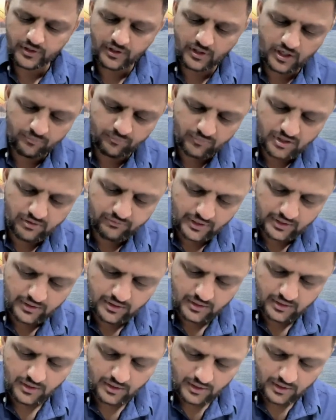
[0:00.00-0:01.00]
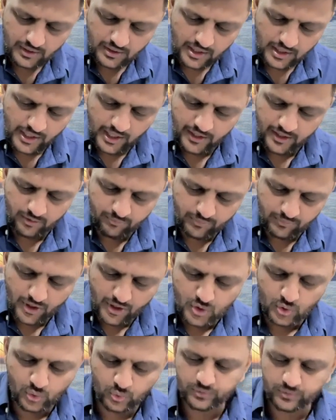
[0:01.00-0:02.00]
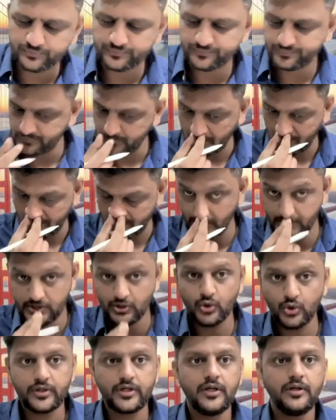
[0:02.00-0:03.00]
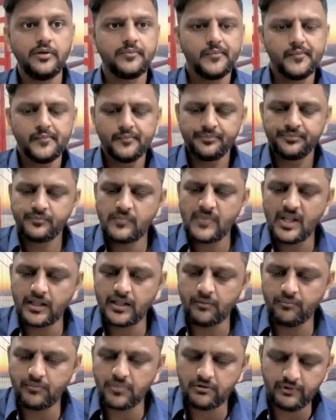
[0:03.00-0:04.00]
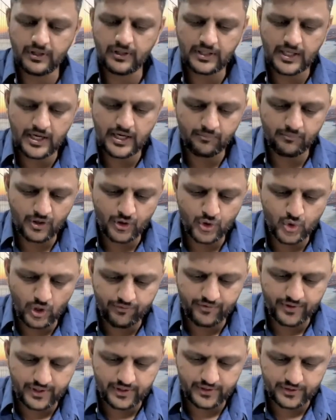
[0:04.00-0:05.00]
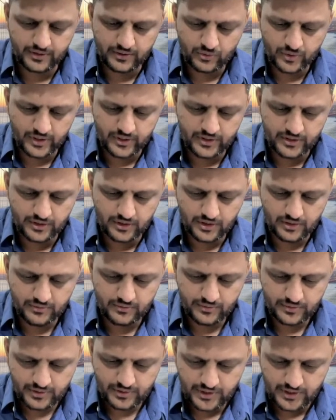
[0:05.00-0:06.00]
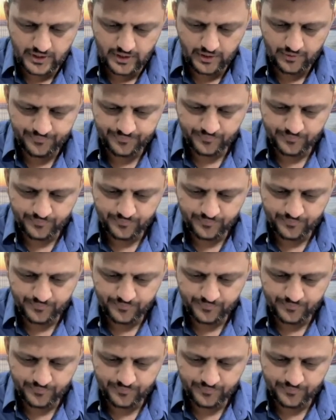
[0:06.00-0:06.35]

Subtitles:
number 1 and number 2? Is it okay? Number 1 and number 2 I've written here. Okay, here. Okay.